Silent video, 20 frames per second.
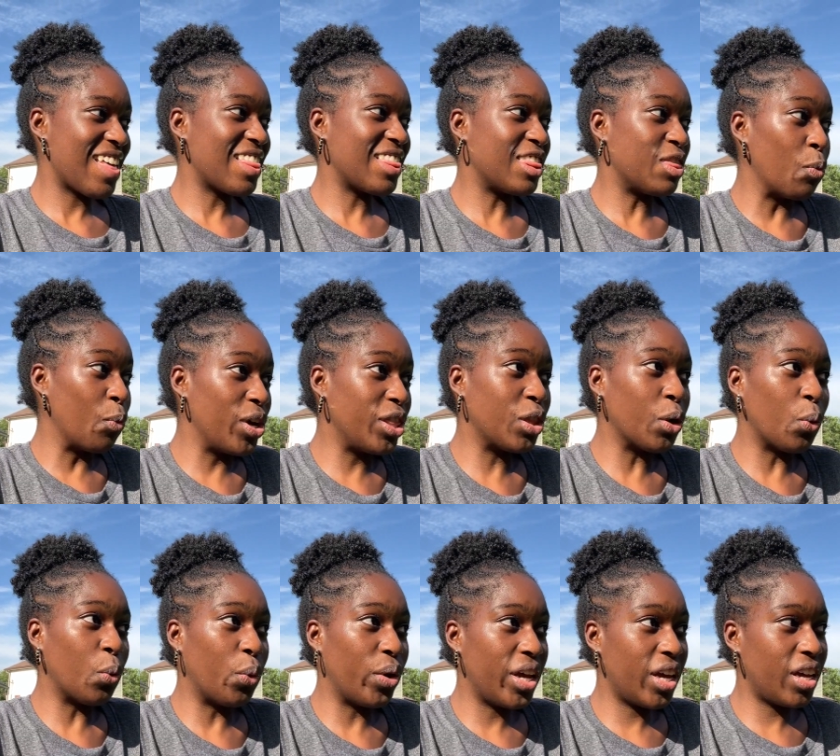when the
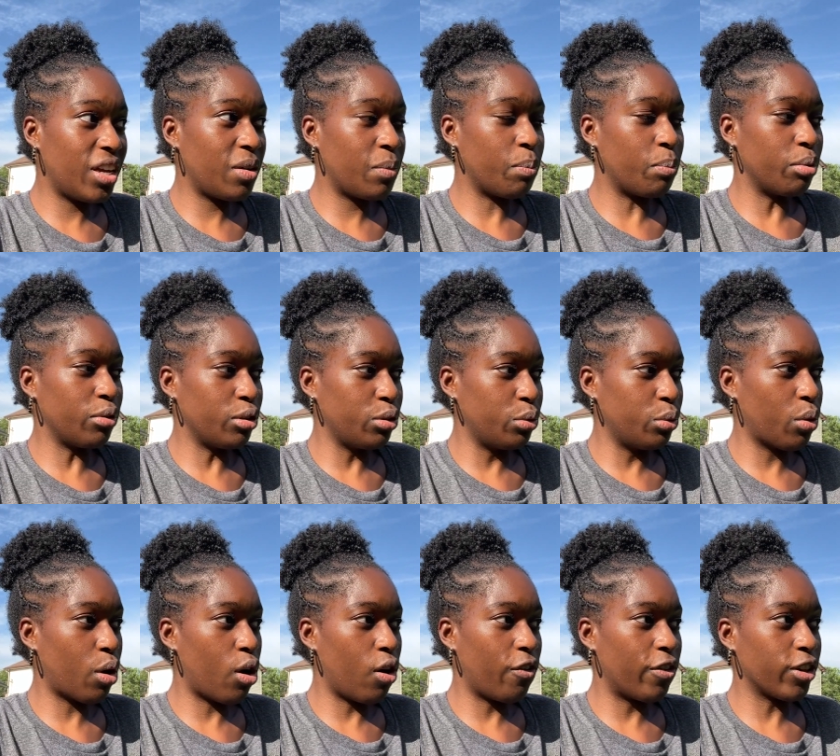wind blew
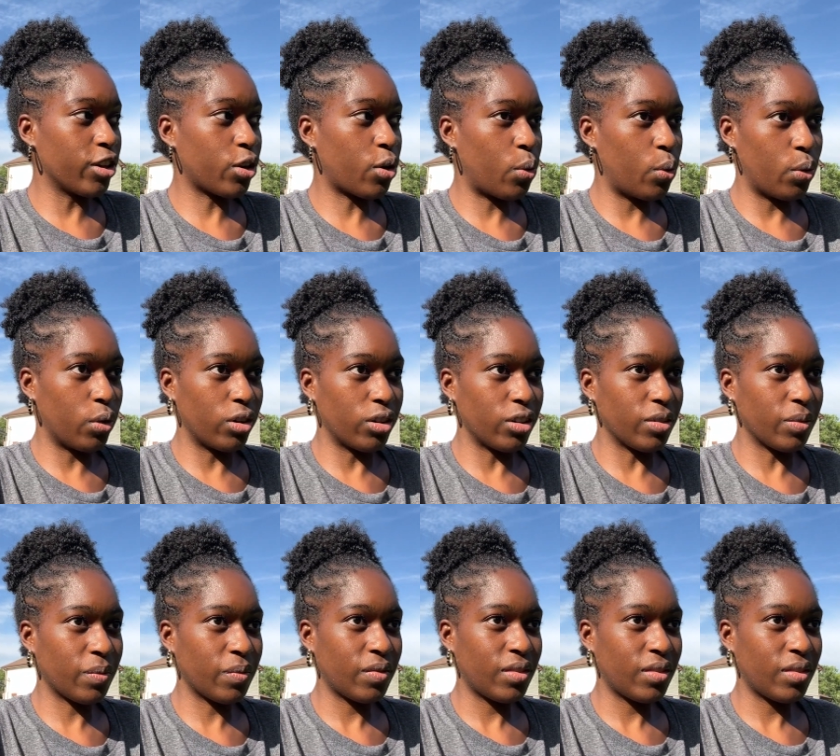over the corn,